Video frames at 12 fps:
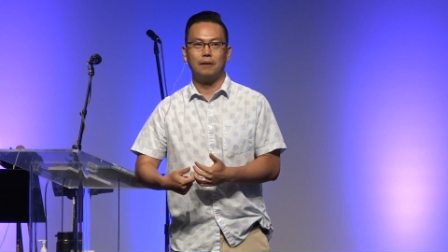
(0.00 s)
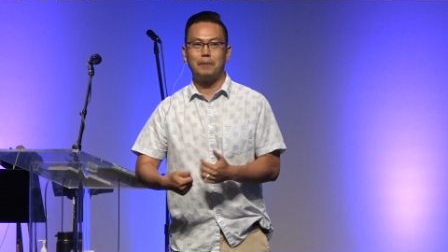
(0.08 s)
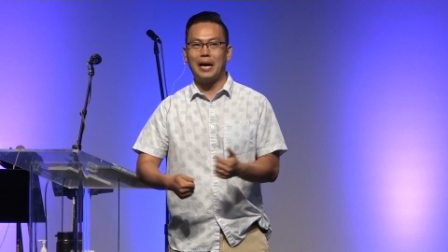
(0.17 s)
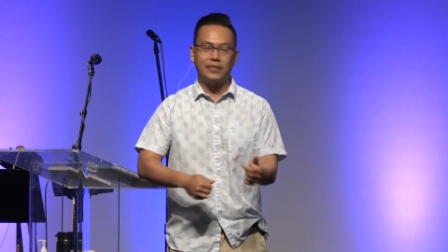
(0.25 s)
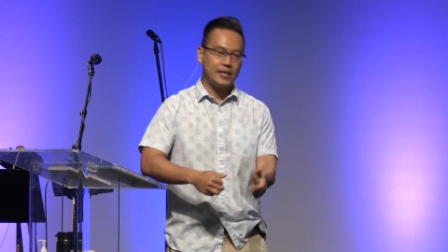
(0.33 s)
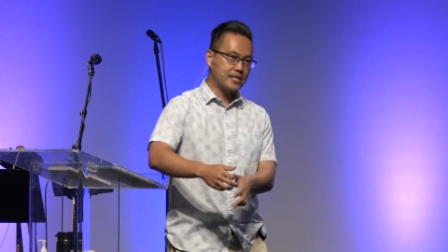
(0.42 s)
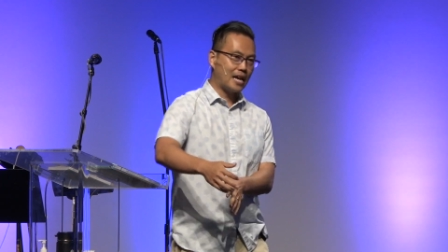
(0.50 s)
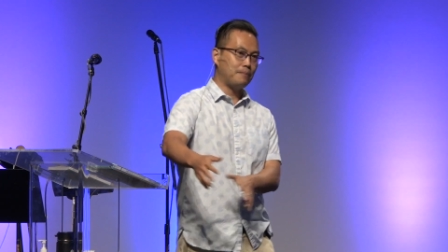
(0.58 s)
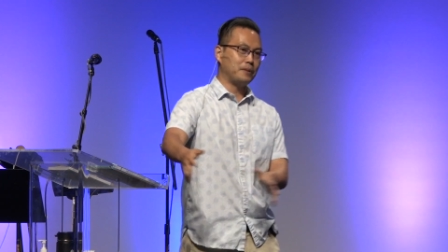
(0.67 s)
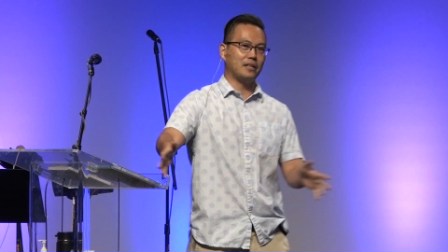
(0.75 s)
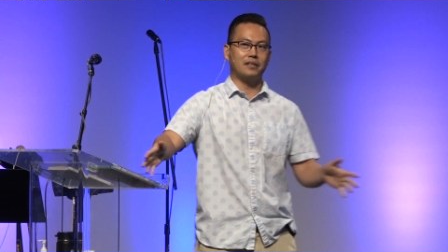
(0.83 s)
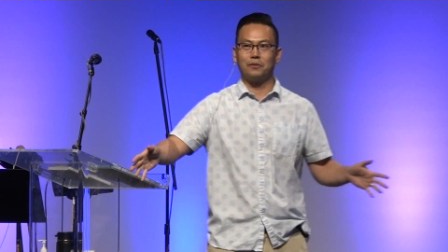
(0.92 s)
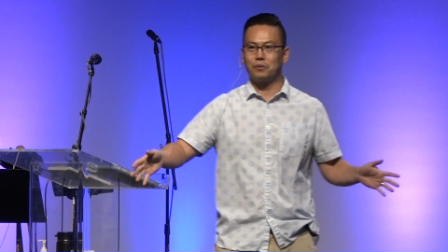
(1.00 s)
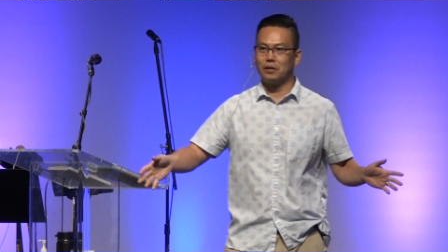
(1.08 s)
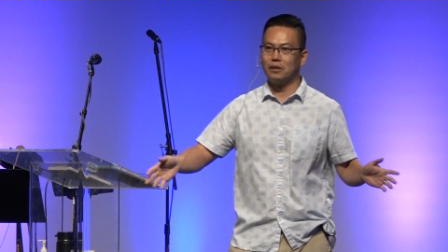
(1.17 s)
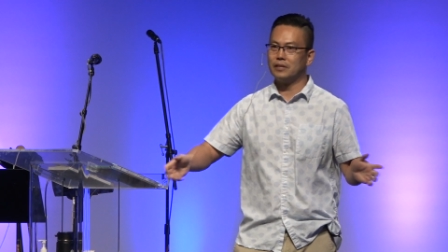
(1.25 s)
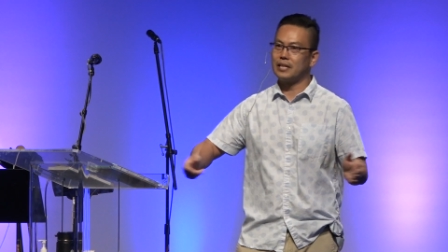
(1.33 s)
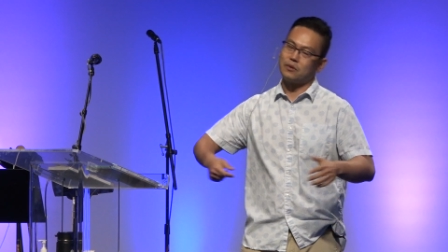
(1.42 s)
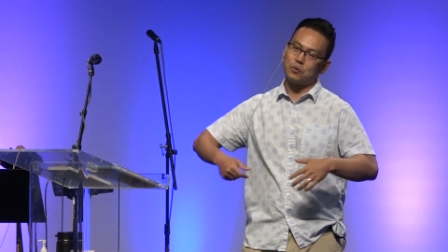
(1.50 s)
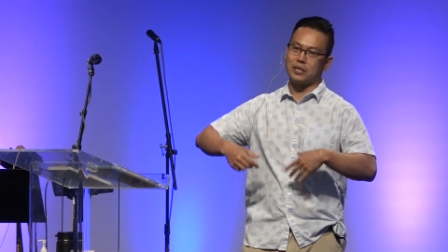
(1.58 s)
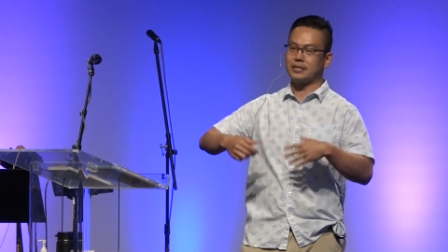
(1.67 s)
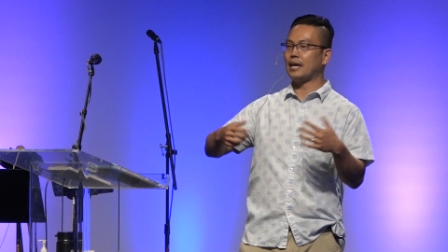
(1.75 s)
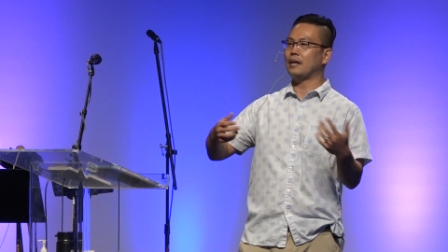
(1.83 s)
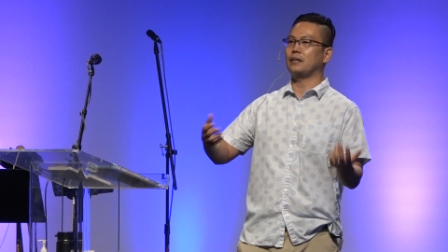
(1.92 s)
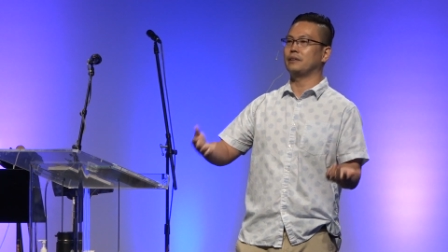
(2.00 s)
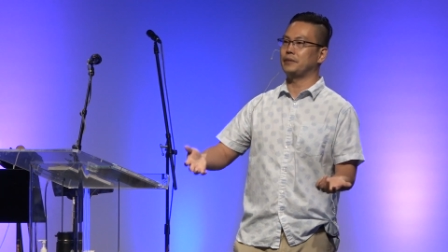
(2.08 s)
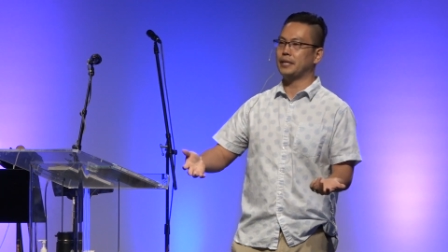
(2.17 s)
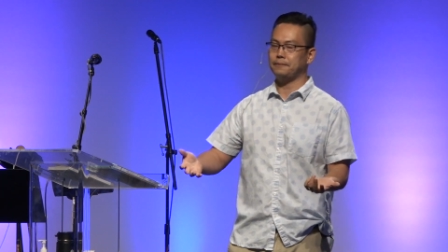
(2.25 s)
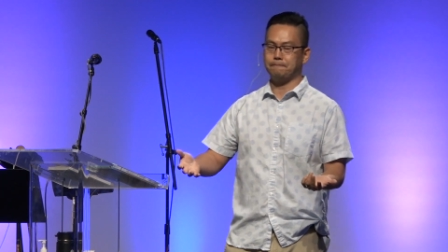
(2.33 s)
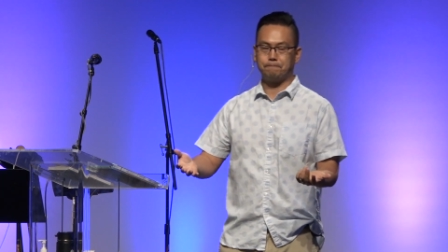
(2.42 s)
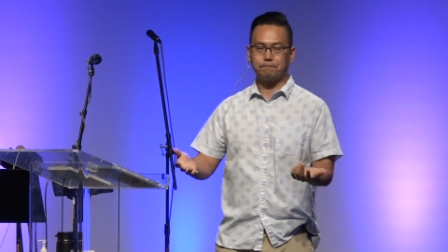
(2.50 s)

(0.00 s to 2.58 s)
Bad things happening in the world, and we're tired of it.